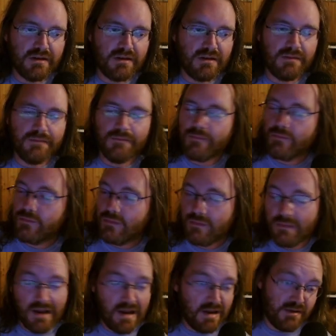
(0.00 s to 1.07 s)
and then
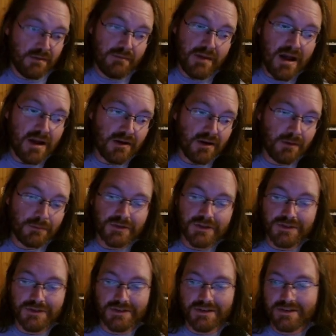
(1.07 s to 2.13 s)
it's a buying
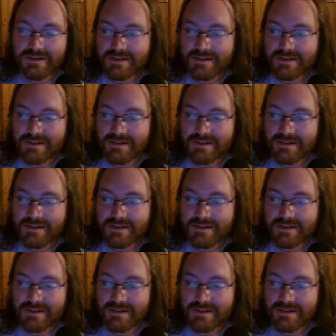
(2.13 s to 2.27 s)
opportunity.